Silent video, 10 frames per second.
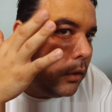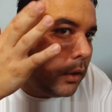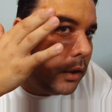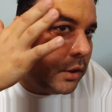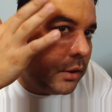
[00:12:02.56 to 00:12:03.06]

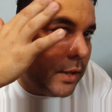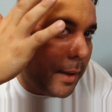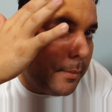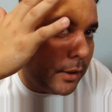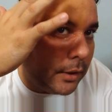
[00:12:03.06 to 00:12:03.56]
and just
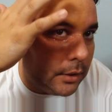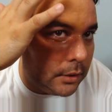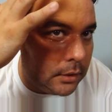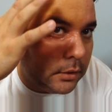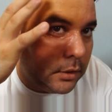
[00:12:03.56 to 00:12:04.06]
dab it like
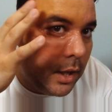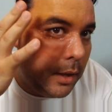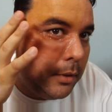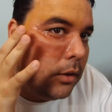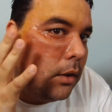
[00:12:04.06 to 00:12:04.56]
this. Dab
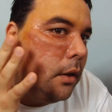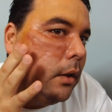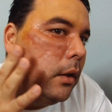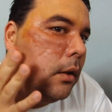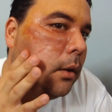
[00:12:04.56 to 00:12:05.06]
it.
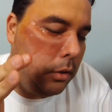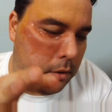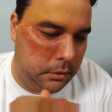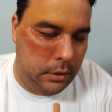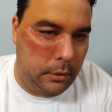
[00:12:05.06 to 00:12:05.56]
You know,
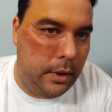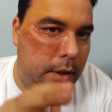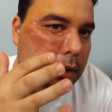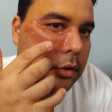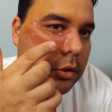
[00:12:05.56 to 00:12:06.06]
you don't want
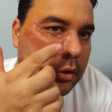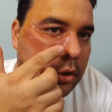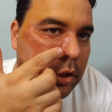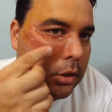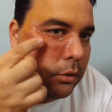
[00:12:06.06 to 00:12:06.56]
it
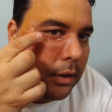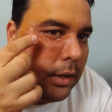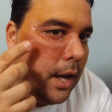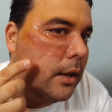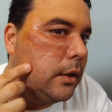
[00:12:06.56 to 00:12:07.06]
just around the
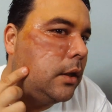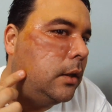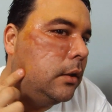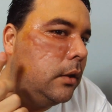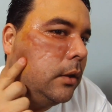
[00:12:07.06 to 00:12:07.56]
eye. It's
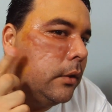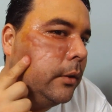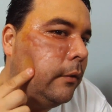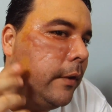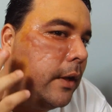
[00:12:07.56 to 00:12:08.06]
gonna, you know, your
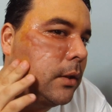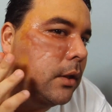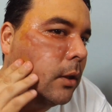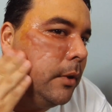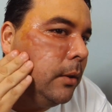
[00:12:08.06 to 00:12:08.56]
face is
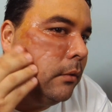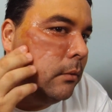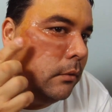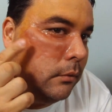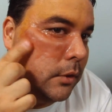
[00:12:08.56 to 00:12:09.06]
gonna be,
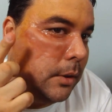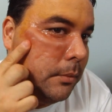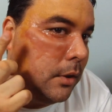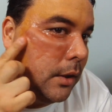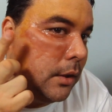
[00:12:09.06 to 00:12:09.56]
with
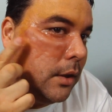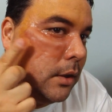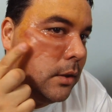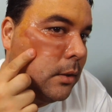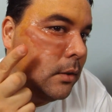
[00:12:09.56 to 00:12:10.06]
something like
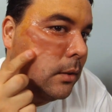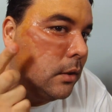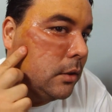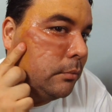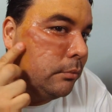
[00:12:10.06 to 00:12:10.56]
this,
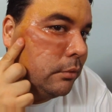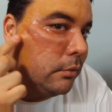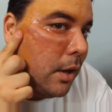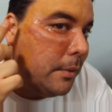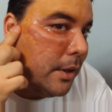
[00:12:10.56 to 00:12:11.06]
is
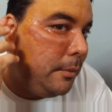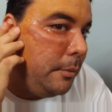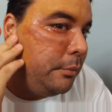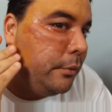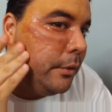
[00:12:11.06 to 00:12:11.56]
probably gonna be
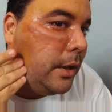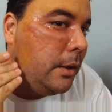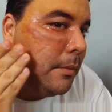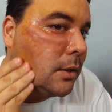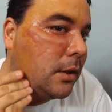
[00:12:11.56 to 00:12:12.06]
pretty
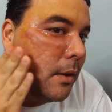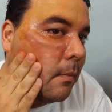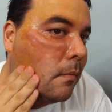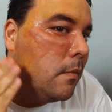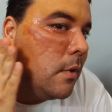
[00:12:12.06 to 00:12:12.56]
messed up.
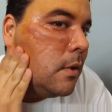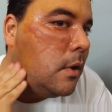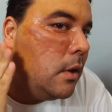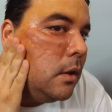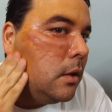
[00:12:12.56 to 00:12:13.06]

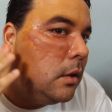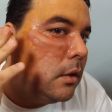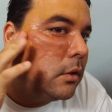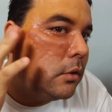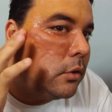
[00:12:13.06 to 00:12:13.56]

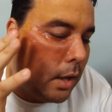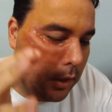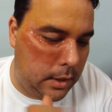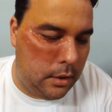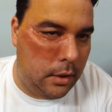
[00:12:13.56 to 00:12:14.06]
So drag
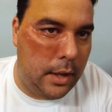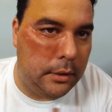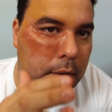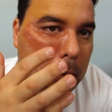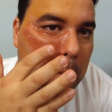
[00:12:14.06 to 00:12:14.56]
that all out there.